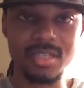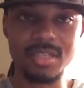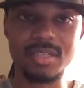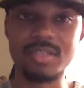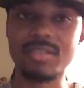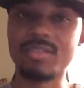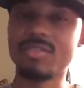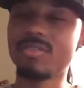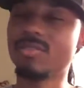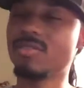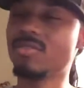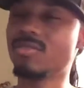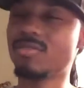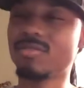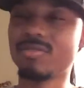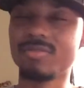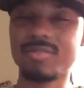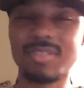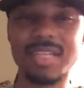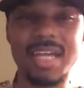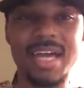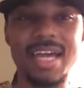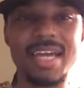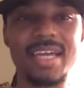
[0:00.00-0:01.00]

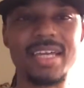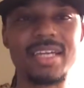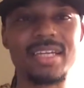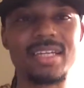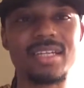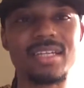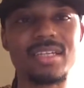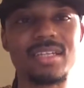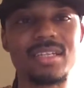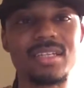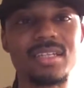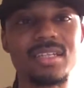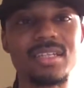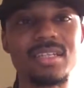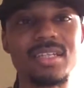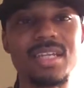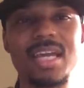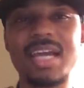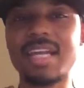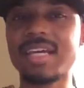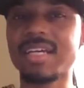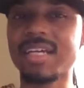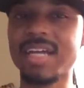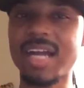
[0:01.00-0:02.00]
like
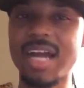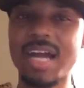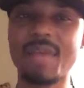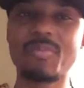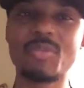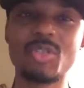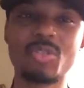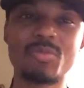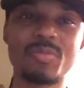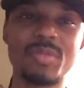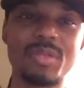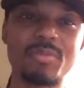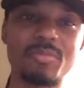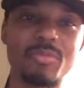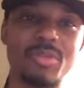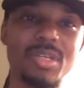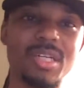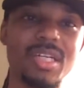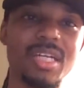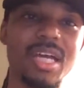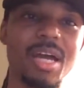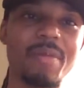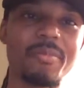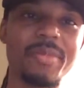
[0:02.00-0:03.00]
not accomplishment,
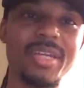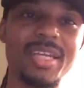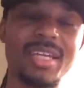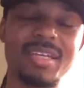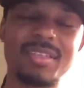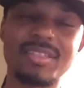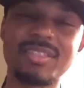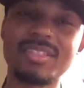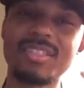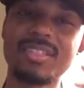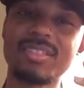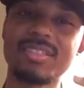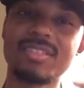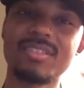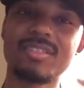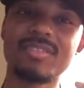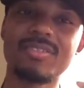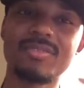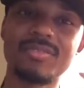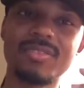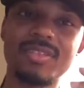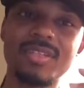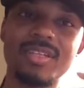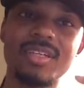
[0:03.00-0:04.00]
but I mean a sense
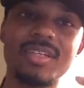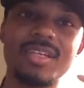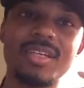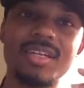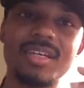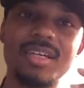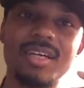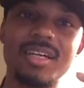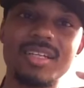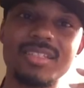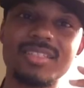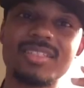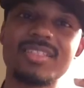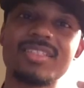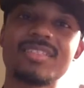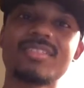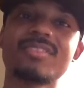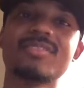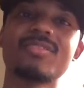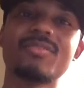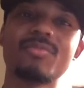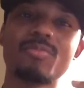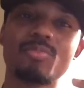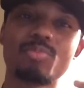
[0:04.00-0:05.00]

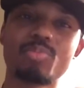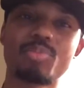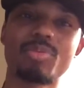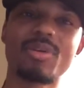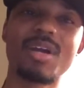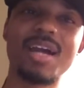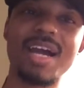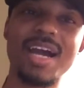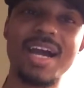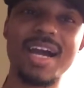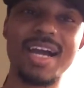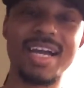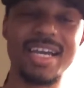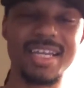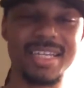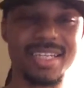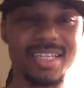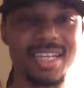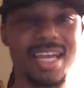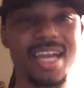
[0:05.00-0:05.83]
of pride,